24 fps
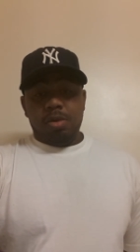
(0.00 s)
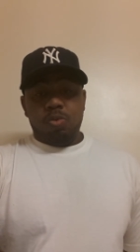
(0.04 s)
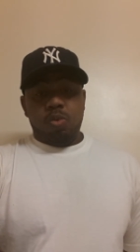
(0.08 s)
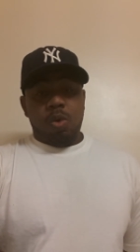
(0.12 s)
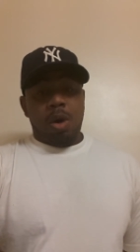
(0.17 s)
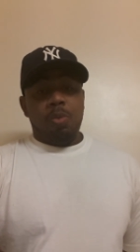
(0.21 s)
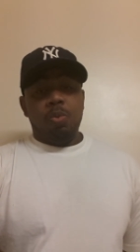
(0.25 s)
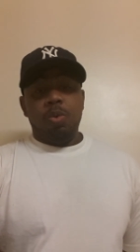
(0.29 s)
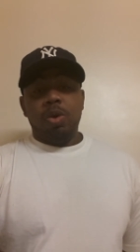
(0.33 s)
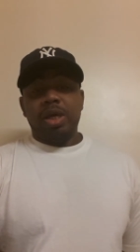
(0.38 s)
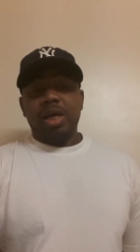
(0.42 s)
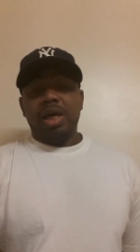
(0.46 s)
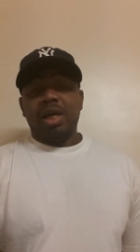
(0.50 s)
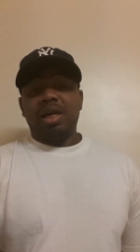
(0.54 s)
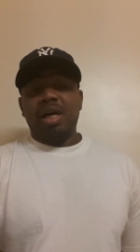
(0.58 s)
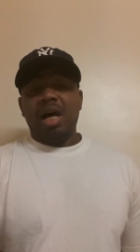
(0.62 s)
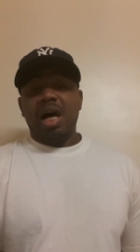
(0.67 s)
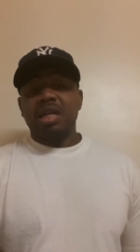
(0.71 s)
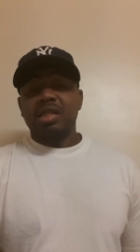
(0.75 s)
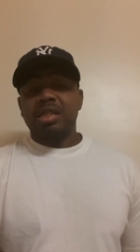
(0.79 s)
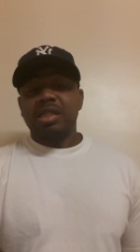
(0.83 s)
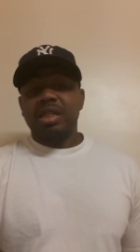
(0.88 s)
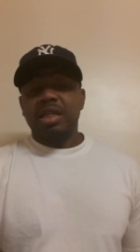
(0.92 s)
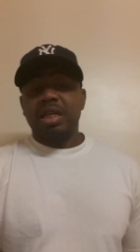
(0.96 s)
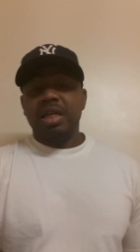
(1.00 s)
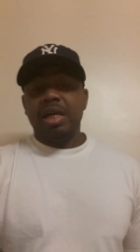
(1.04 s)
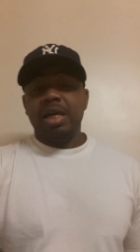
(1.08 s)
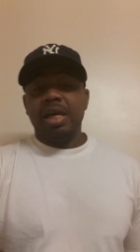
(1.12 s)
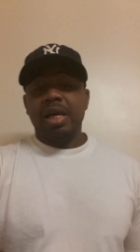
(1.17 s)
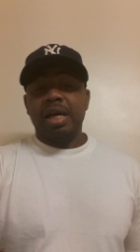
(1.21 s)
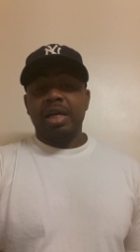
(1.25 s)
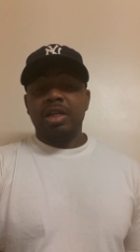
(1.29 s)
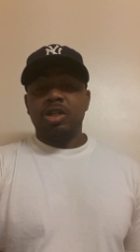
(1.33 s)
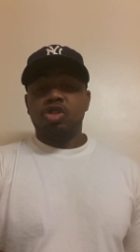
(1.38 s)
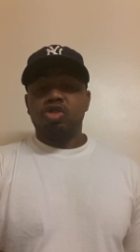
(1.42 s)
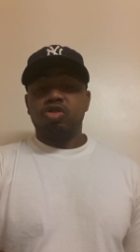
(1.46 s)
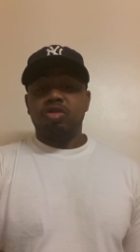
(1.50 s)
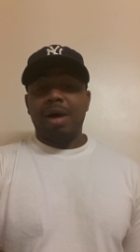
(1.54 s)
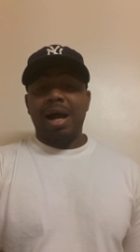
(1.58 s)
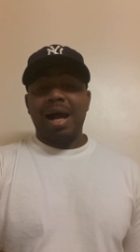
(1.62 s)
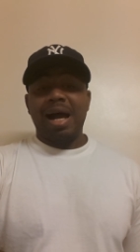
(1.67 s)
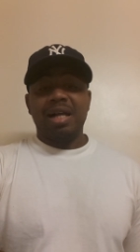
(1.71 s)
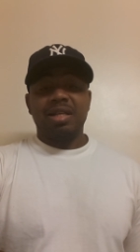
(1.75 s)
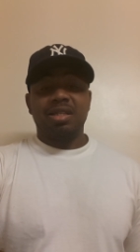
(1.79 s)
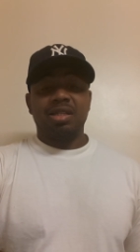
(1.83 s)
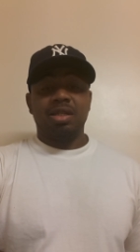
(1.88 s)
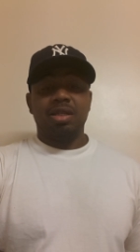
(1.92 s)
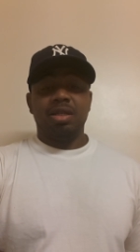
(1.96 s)
one will get custody and
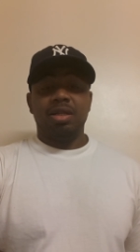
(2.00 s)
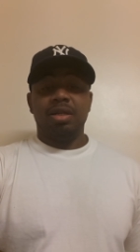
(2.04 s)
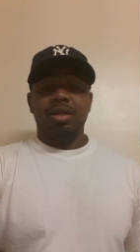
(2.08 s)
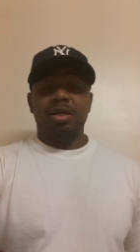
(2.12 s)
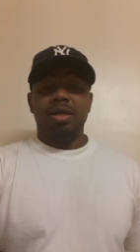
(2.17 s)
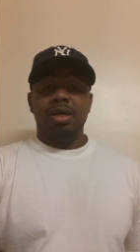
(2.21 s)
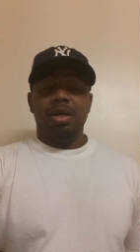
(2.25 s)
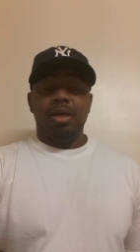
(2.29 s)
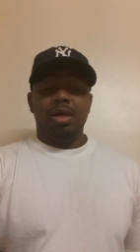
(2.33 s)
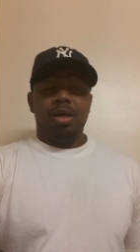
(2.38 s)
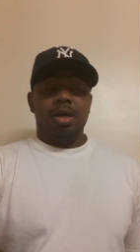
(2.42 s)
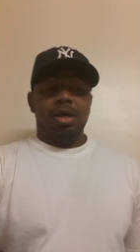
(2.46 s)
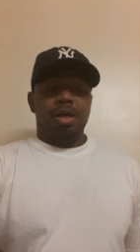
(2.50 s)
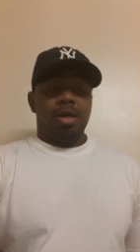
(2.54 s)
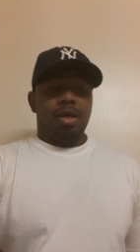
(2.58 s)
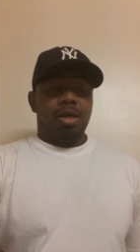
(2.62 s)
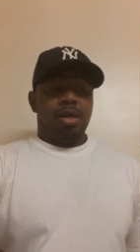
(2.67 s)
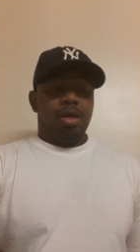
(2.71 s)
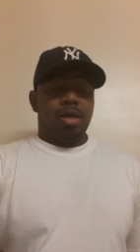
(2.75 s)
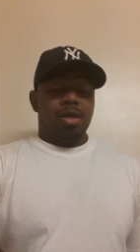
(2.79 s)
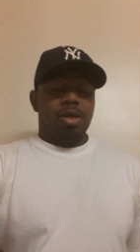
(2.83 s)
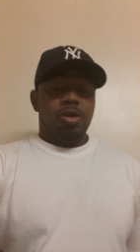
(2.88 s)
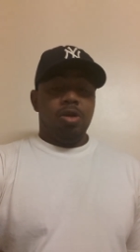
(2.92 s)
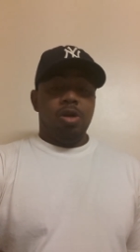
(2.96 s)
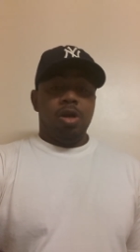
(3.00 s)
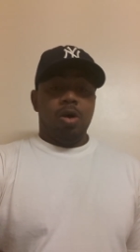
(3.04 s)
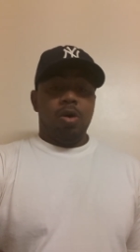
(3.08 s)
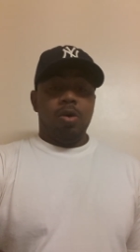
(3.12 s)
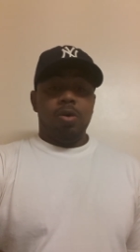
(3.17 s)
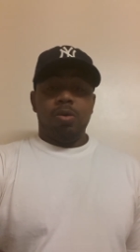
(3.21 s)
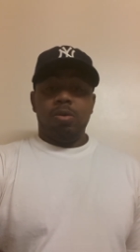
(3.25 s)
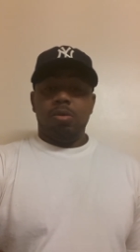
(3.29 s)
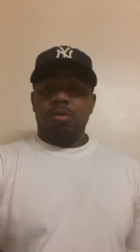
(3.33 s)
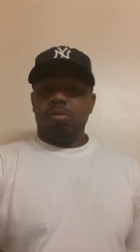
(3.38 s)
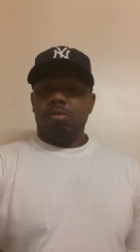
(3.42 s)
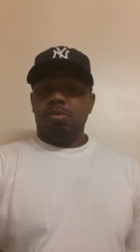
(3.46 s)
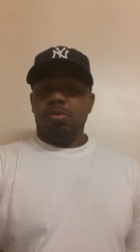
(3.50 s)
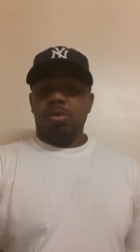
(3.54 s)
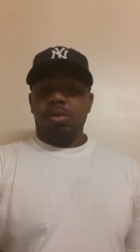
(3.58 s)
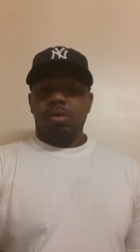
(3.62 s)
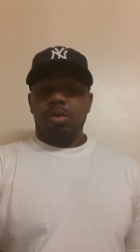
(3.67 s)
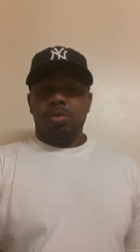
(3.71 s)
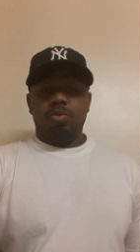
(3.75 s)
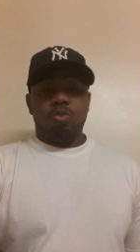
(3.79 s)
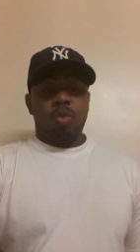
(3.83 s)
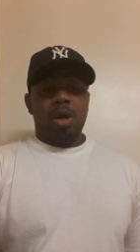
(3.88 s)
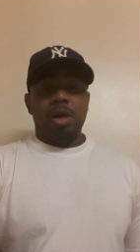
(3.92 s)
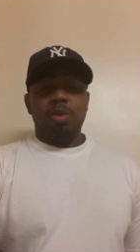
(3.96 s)
try to, you know,
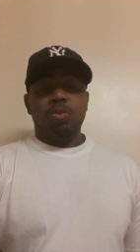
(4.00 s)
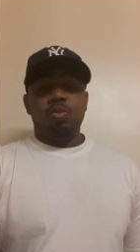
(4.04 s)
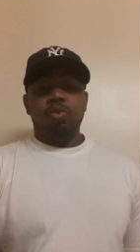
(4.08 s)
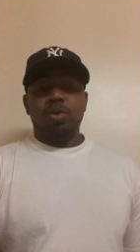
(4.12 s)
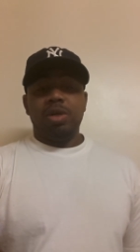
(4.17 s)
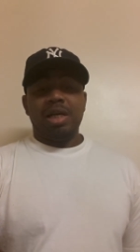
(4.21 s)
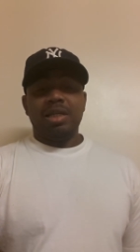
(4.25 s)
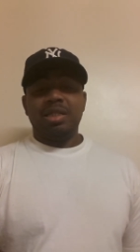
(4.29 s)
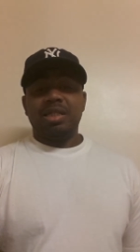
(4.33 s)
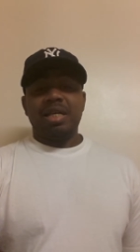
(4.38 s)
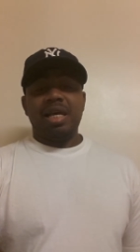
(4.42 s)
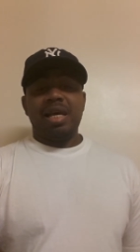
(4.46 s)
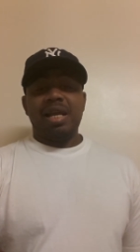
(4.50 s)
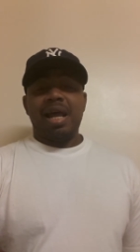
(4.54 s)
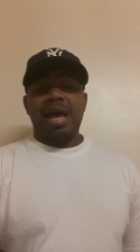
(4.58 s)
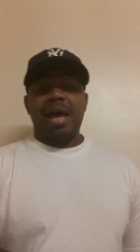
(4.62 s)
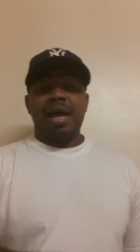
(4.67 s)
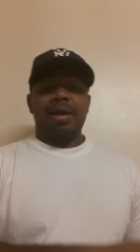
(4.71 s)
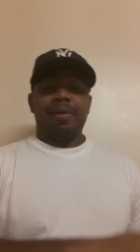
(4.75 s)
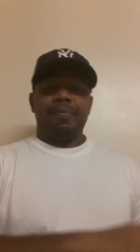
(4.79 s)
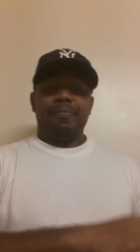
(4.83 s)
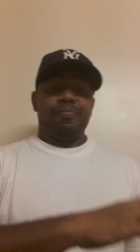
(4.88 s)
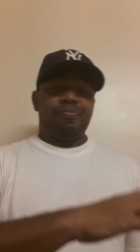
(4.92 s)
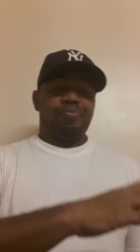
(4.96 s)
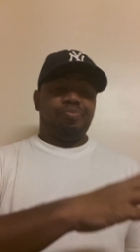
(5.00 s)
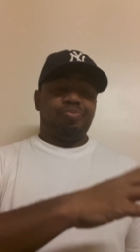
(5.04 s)
let's say that